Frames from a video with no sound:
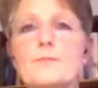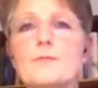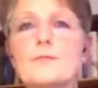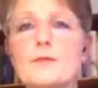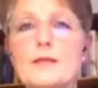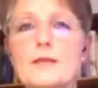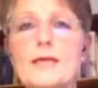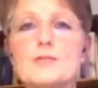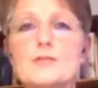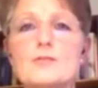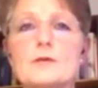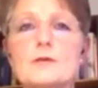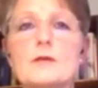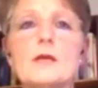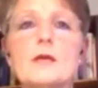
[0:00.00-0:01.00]
the
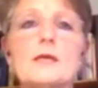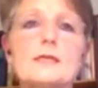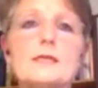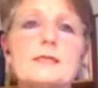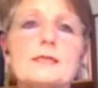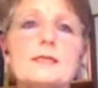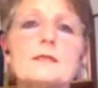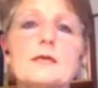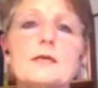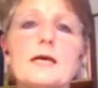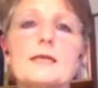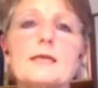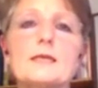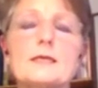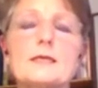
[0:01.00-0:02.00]
national clinical
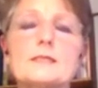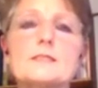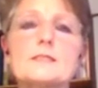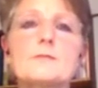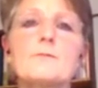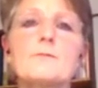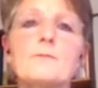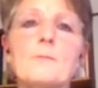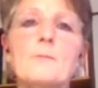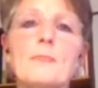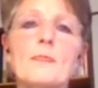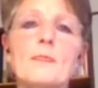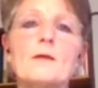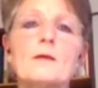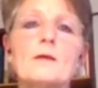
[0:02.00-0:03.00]
guidelines.
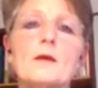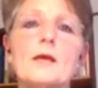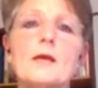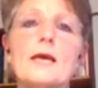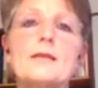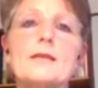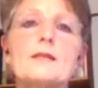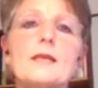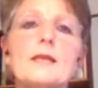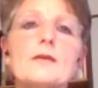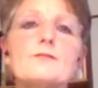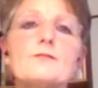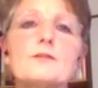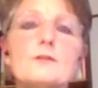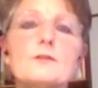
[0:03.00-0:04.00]
At the
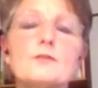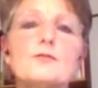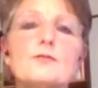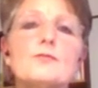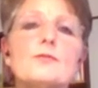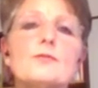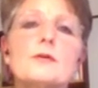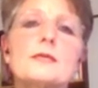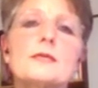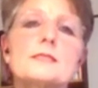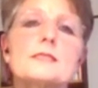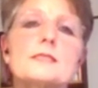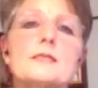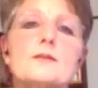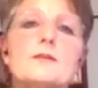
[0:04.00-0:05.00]
left, you can
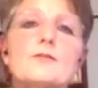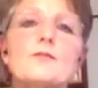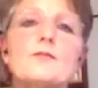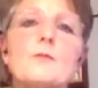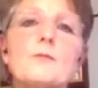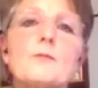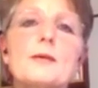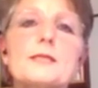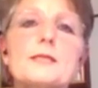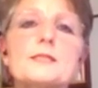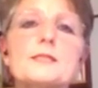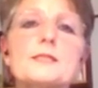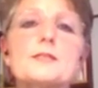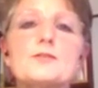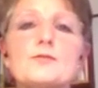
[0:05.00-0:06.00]
see the group of
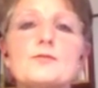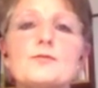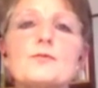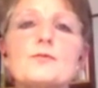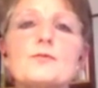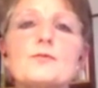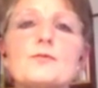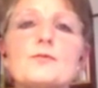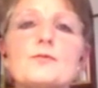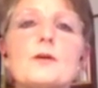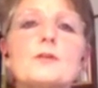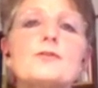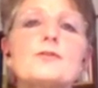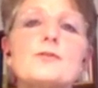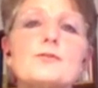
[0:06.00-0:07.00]
patients who
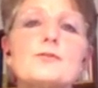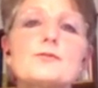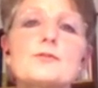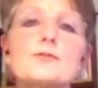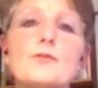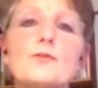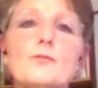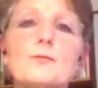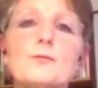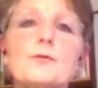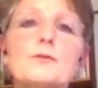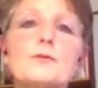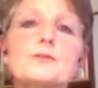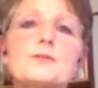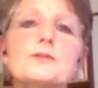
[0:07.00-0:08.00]
do not use
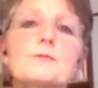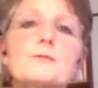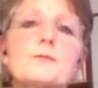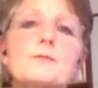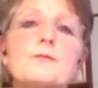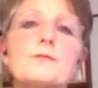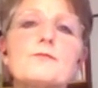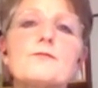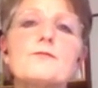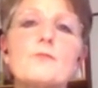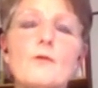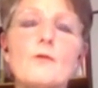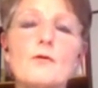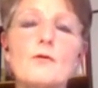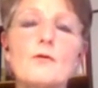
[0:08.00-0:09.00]
opioids
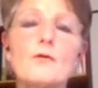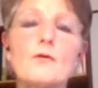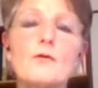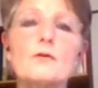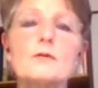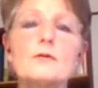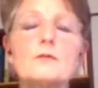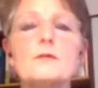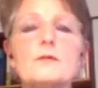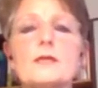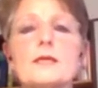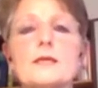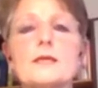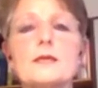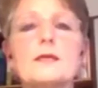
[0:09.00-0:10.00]
before they